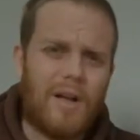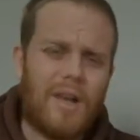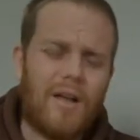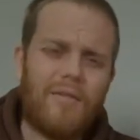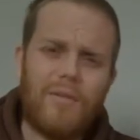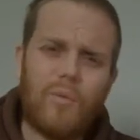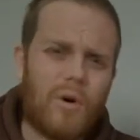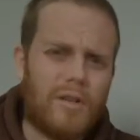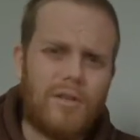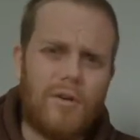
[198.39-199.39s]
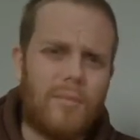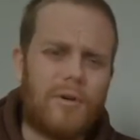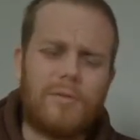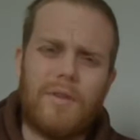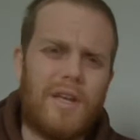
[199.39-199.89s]
I love the wide toe
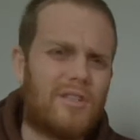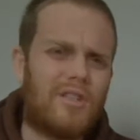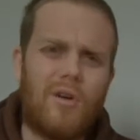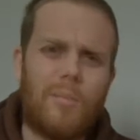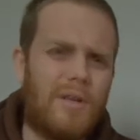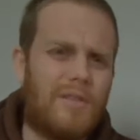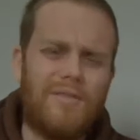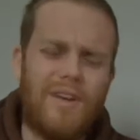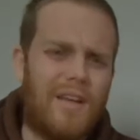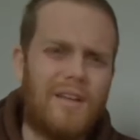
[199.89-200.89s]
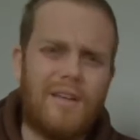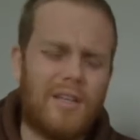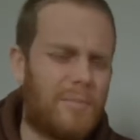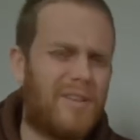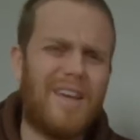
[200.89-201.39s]
box, but they're sloppy fit.
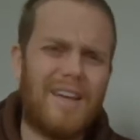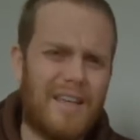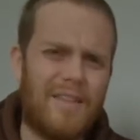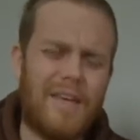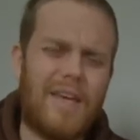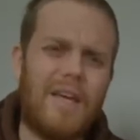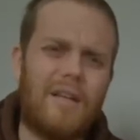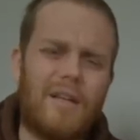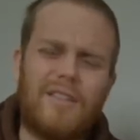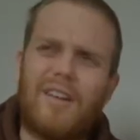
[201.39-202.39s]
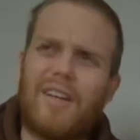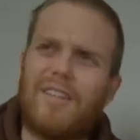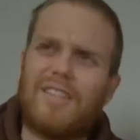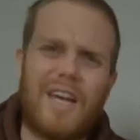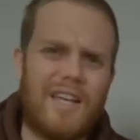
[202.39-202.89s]
It's particularly in the heel. It's like a
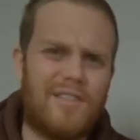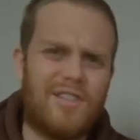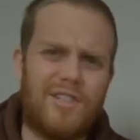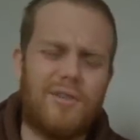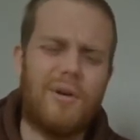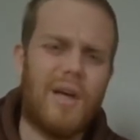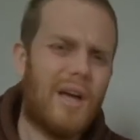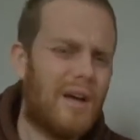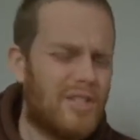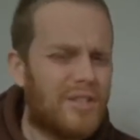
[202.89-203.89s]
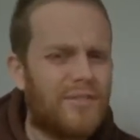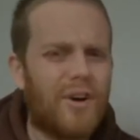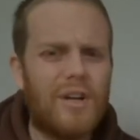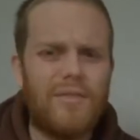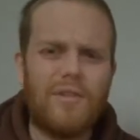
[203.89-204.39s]
skater shoe, which is
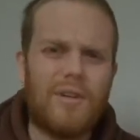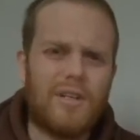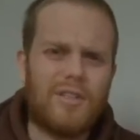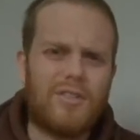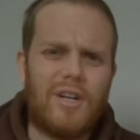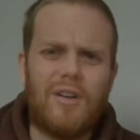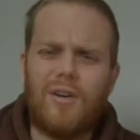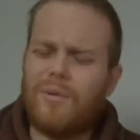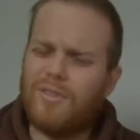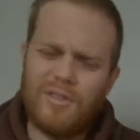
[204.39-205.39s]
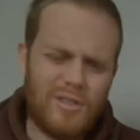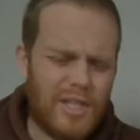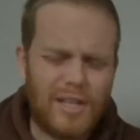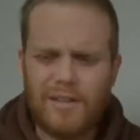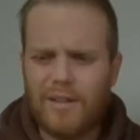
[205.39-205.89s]
fine if you're running in a straight line, but as soon as you
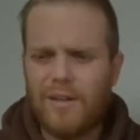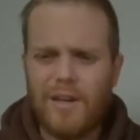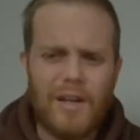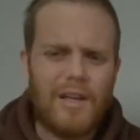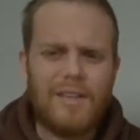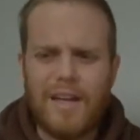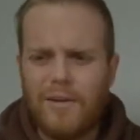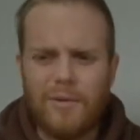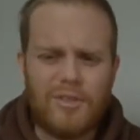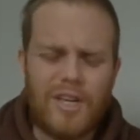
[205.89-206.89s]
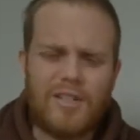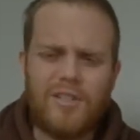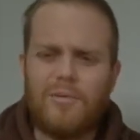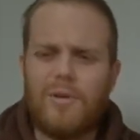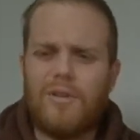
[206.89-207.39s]
get to technical
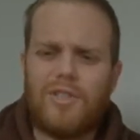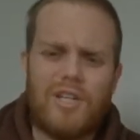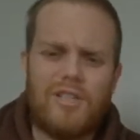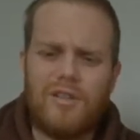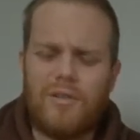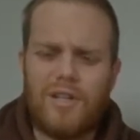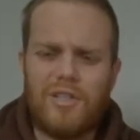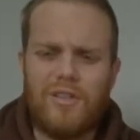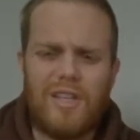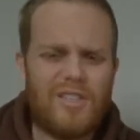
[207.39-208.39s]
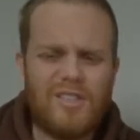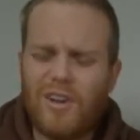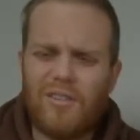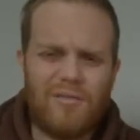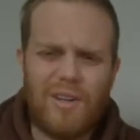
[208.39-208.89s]
sections where you're changing direction, they just
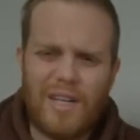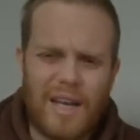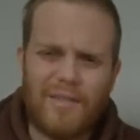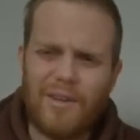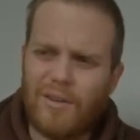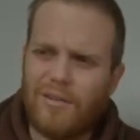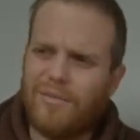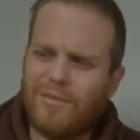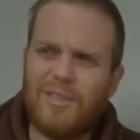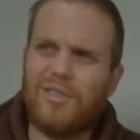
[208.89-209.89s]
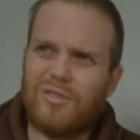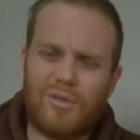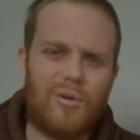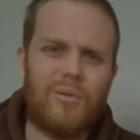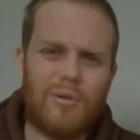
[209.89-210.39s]
don't really have a lot of
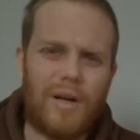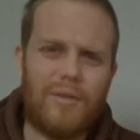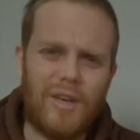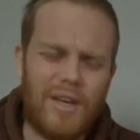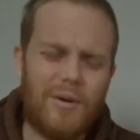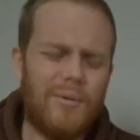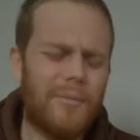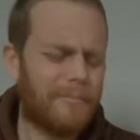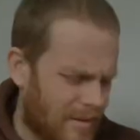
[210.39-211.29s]
control around the heel.